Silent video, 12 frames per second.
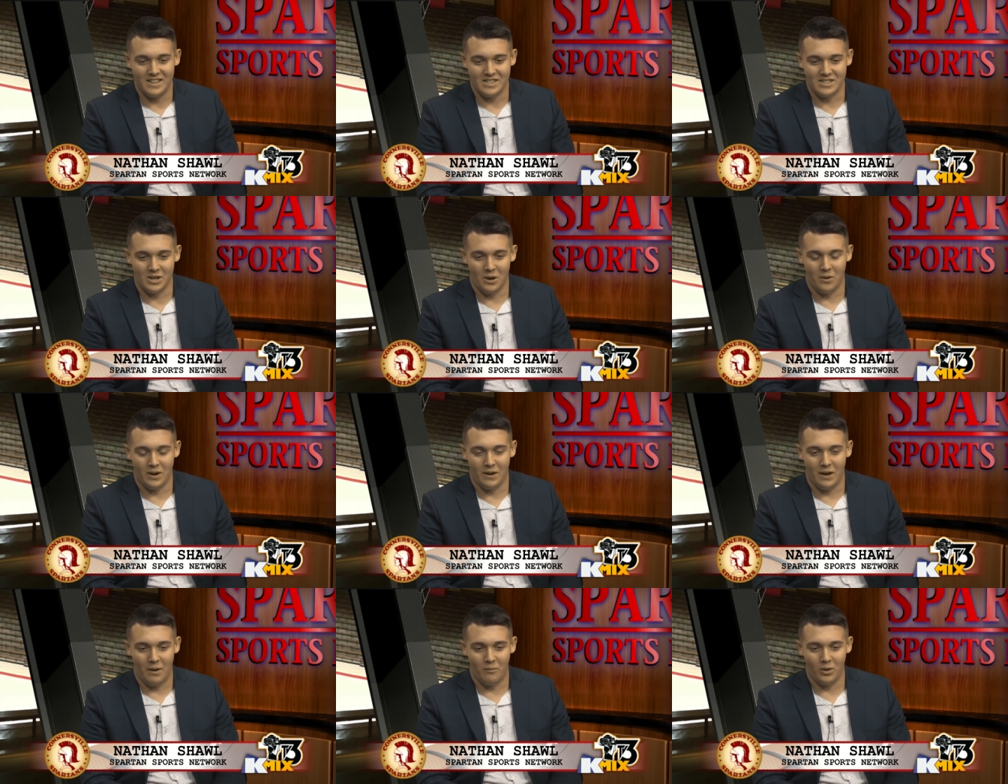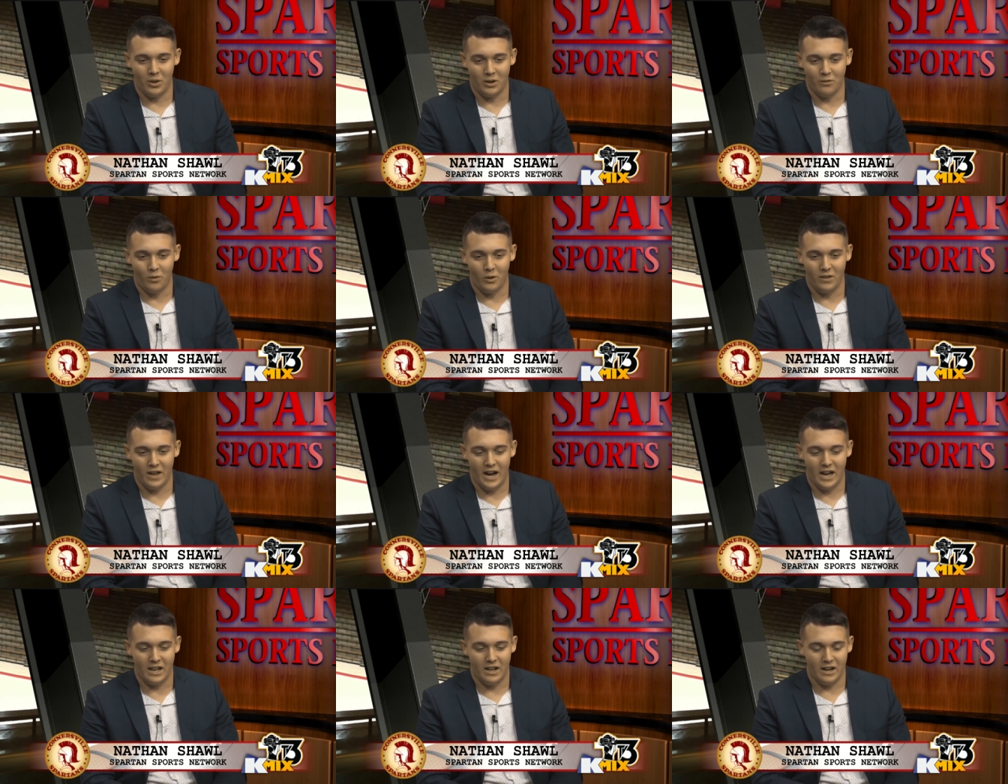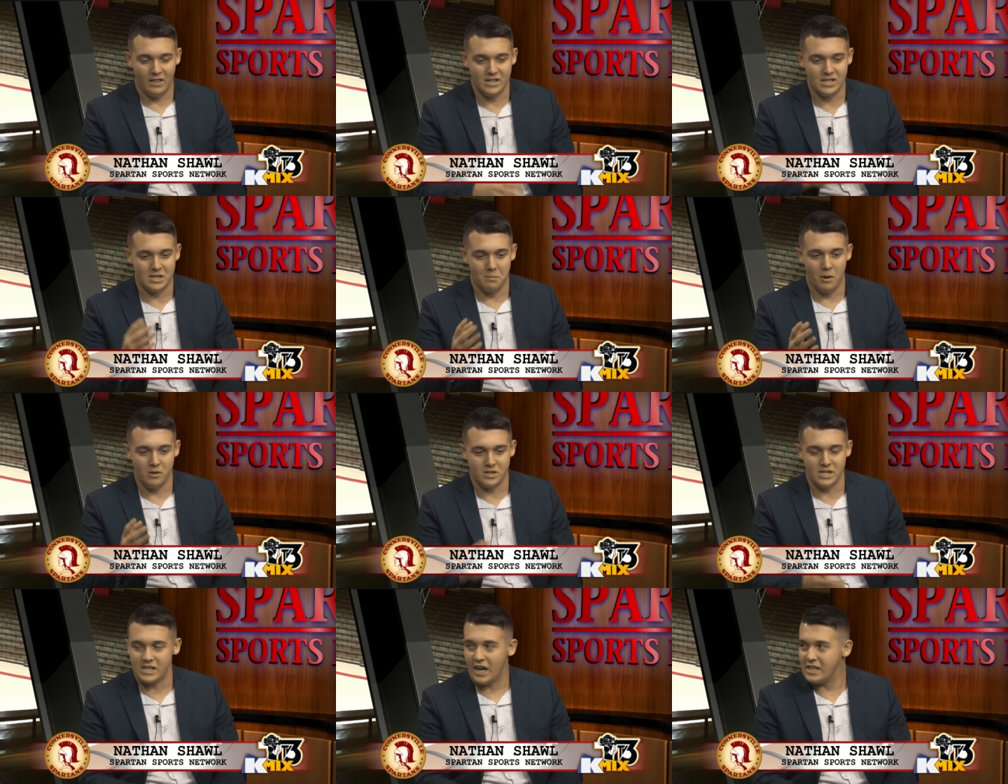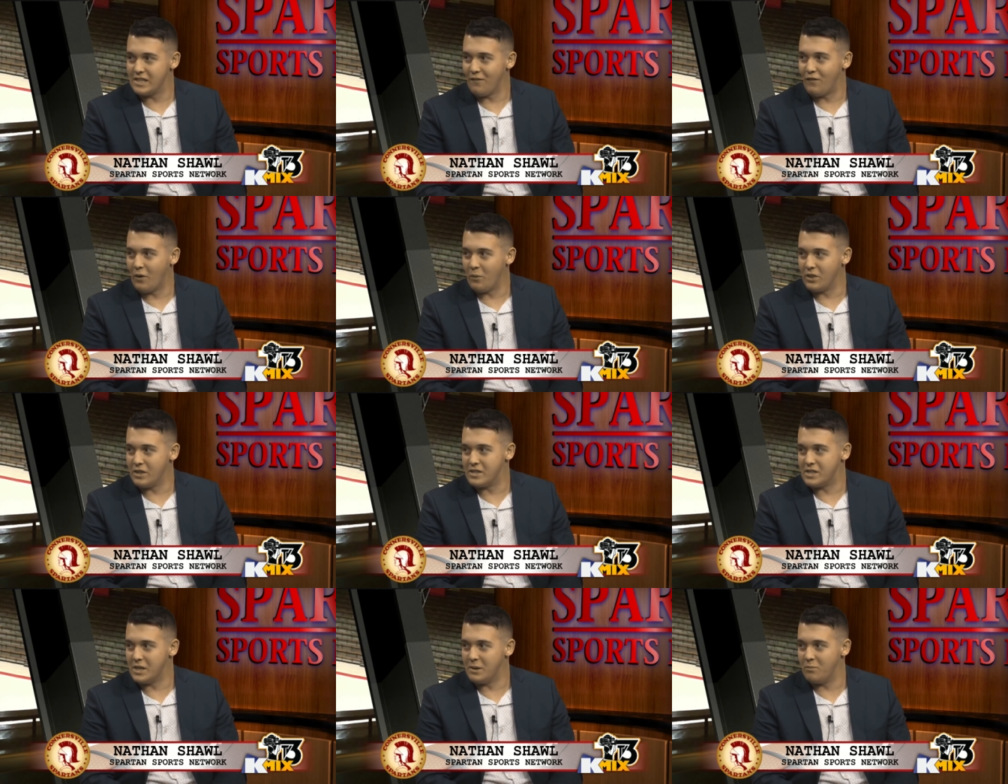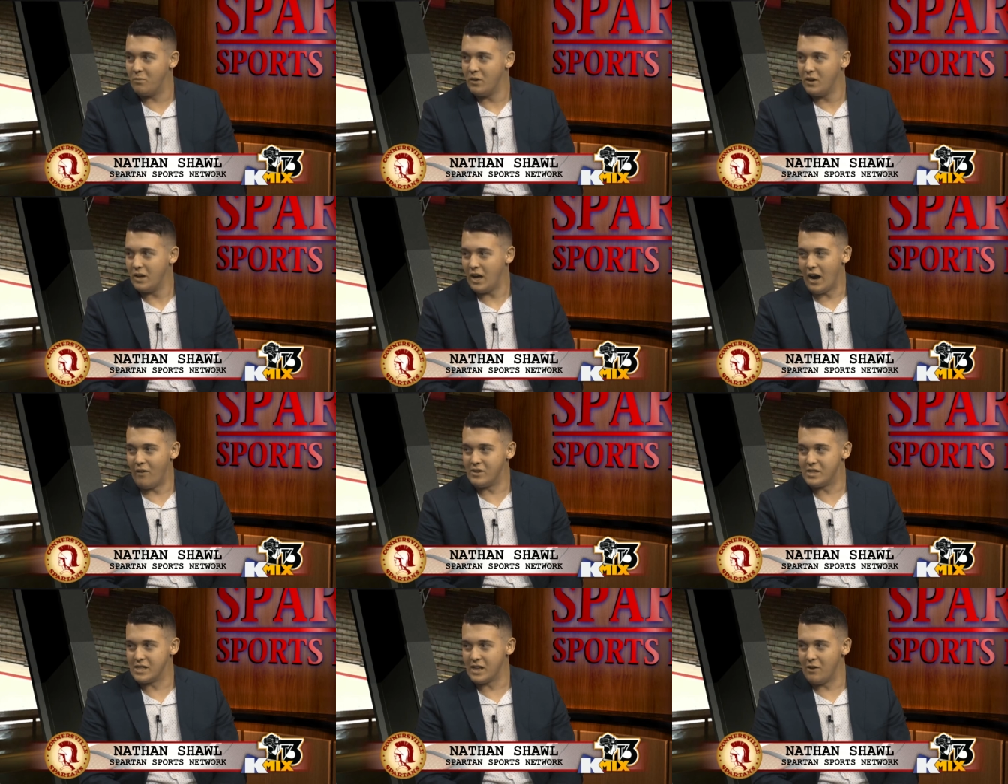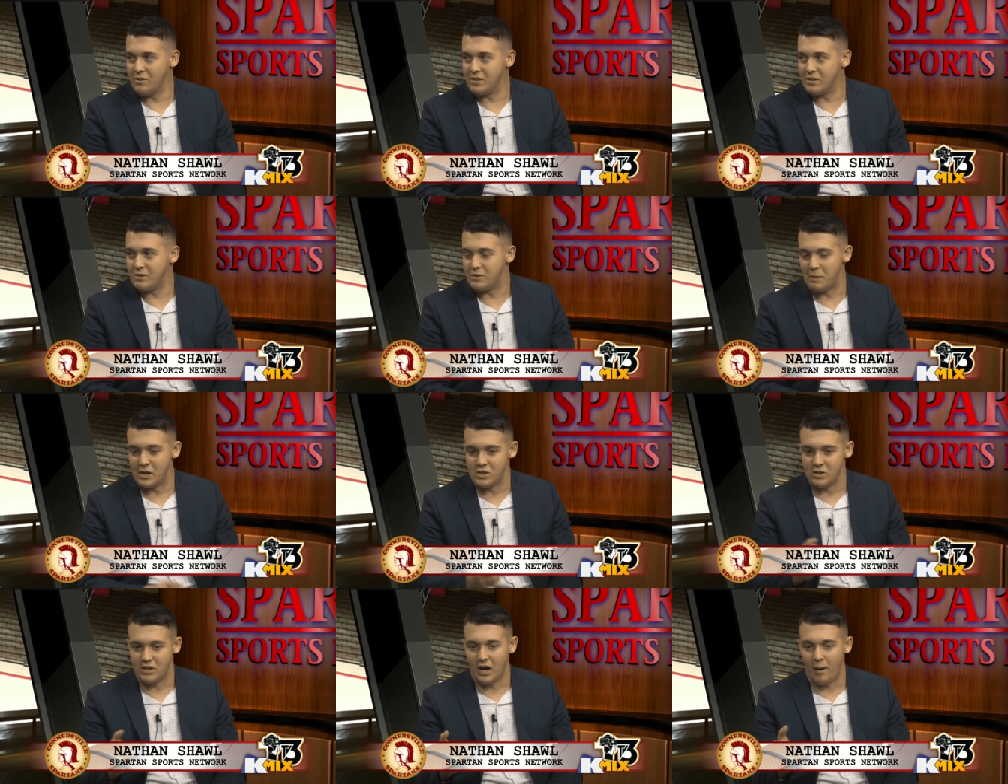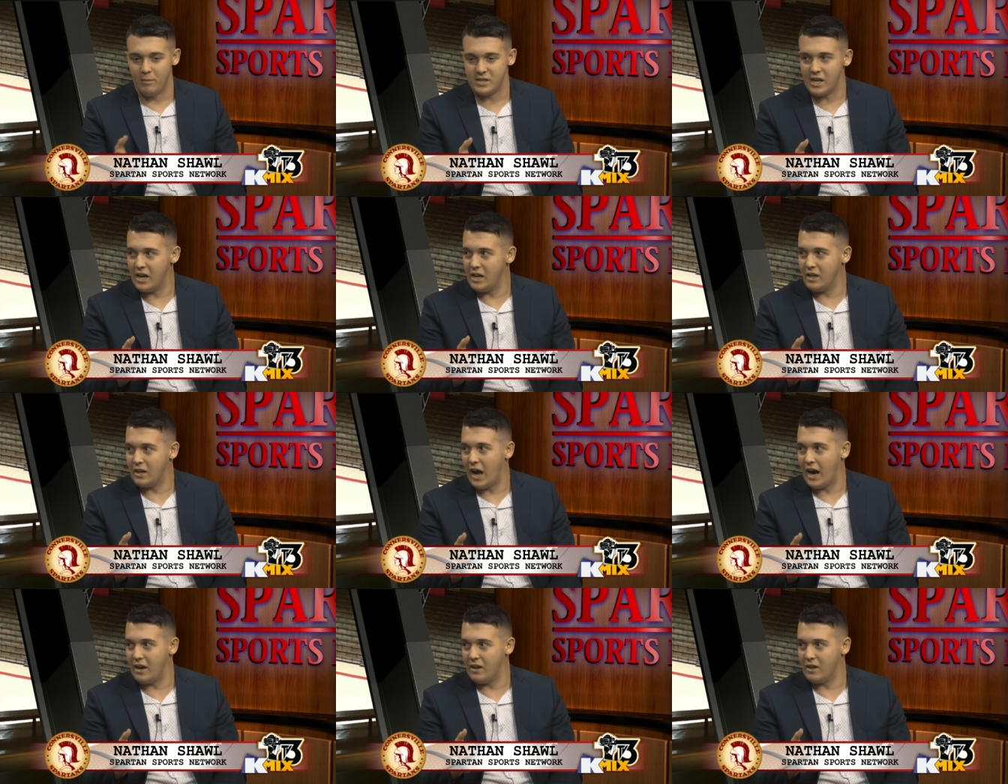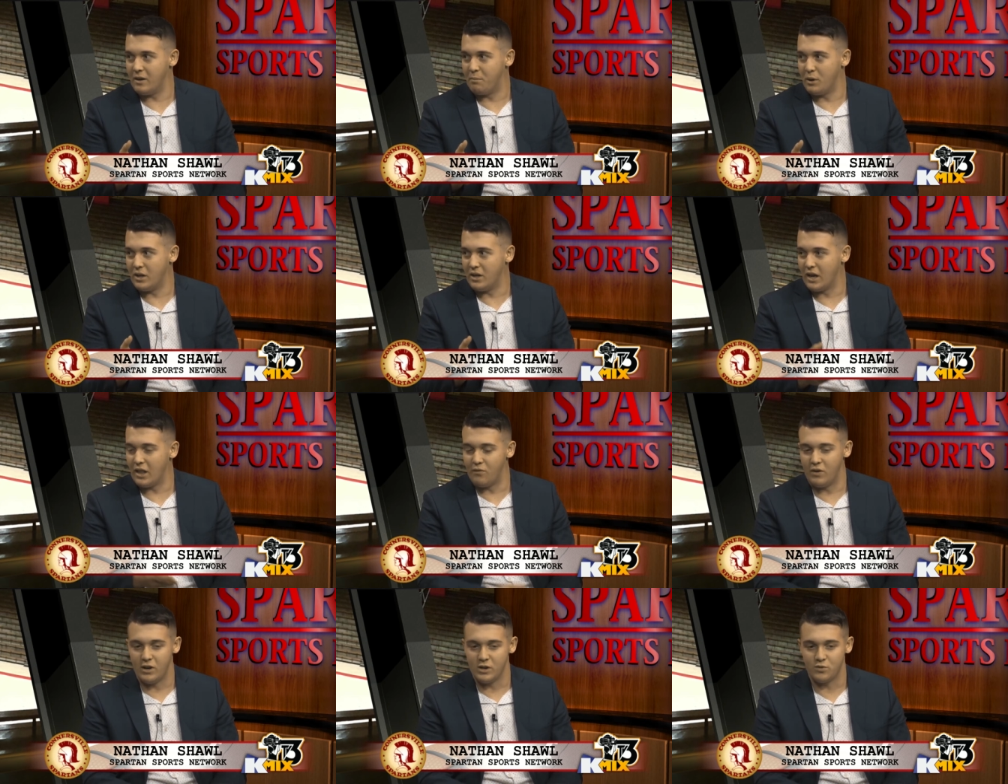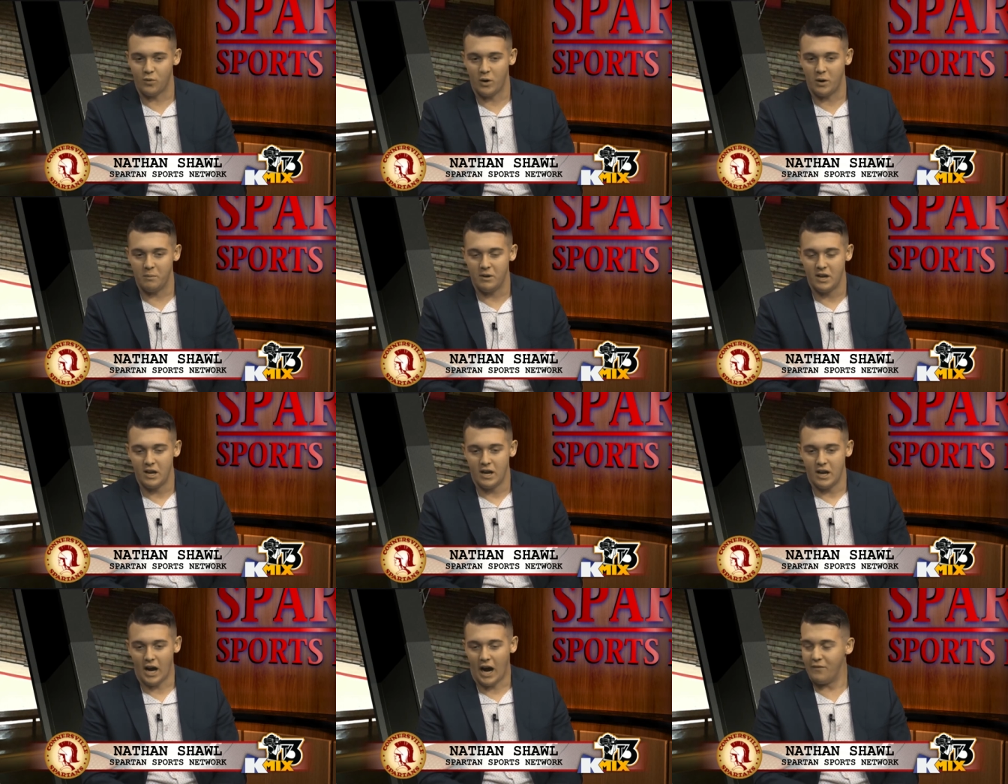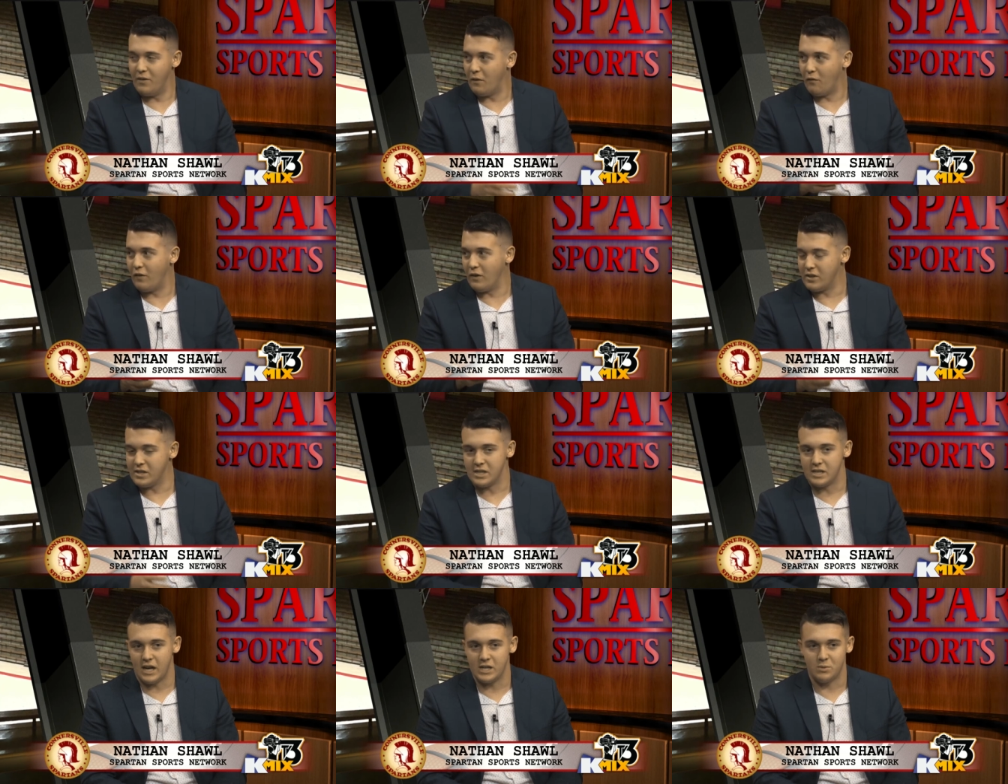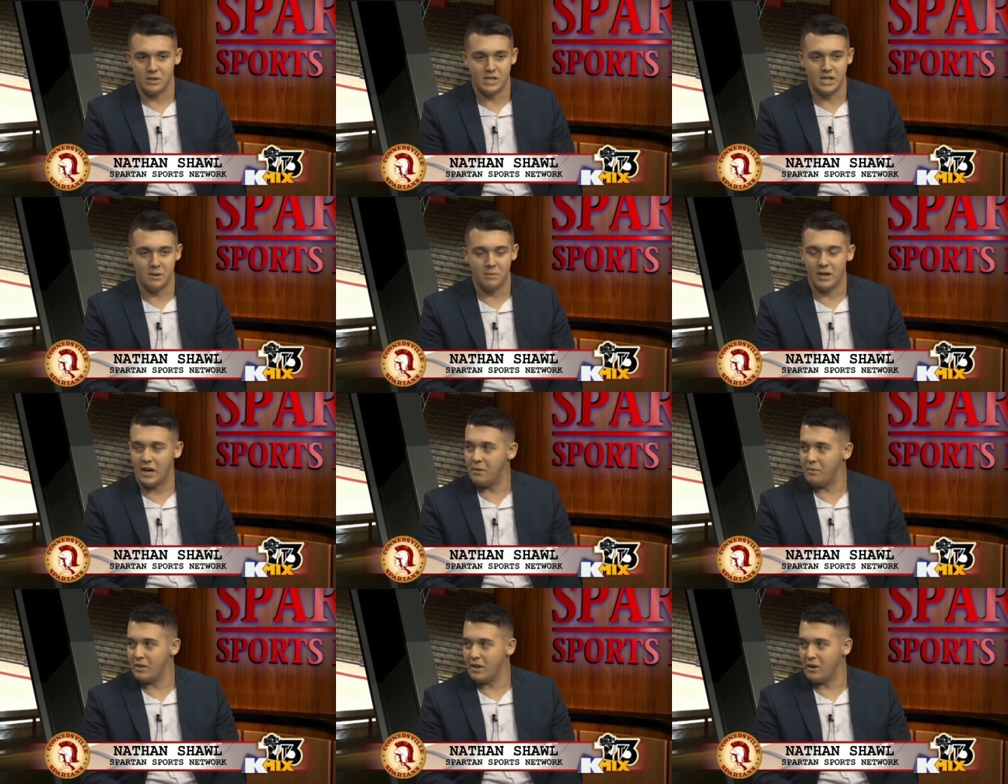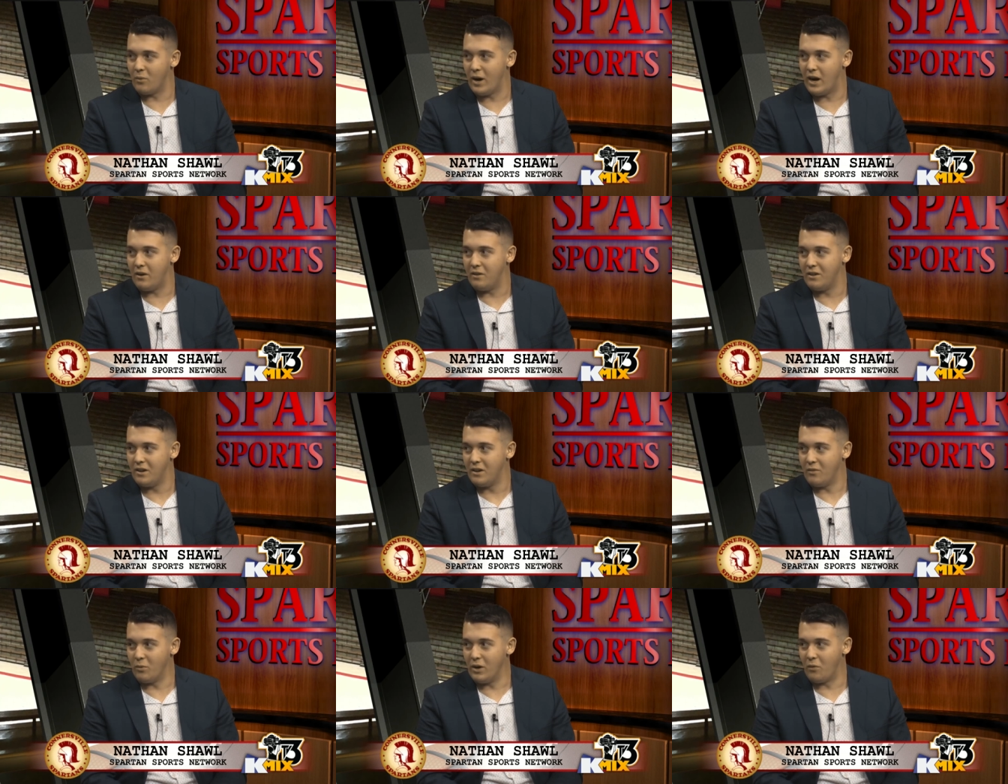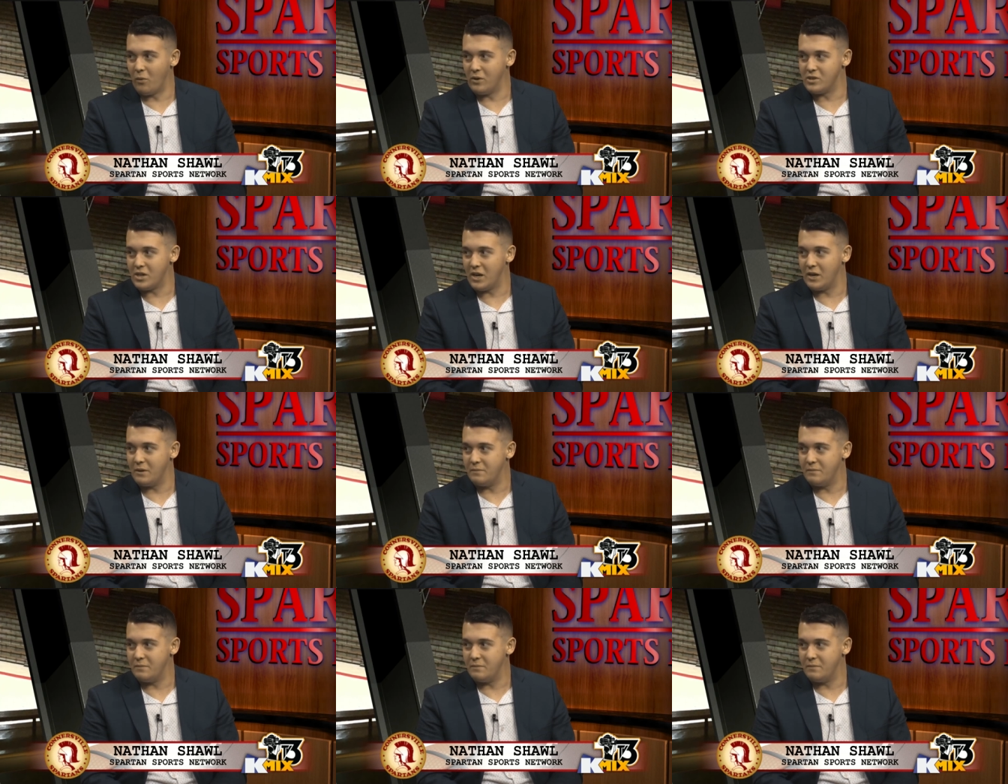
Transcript: So uh, I'm really looking forward to that. And like this is the most enticed I felt with this team oh, yeah. ever since I was especially commentating, editing, putting together videos for them. I've never felt this enticed with the team and kind of been like, wow, we have well, a real shot.